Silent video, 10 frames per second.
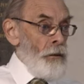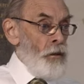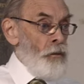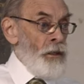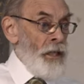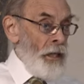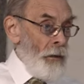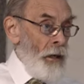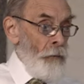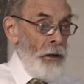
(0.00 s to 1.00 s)
who
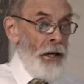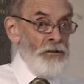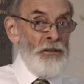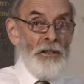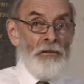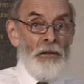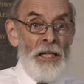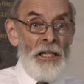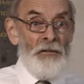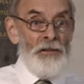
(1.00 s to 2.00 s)
came up out of the
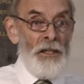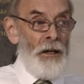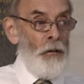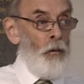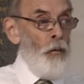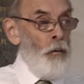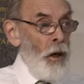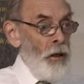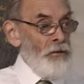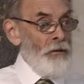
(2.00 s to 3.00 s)
graves.
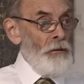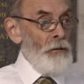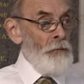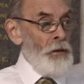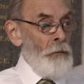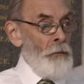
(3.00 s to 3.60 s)
What the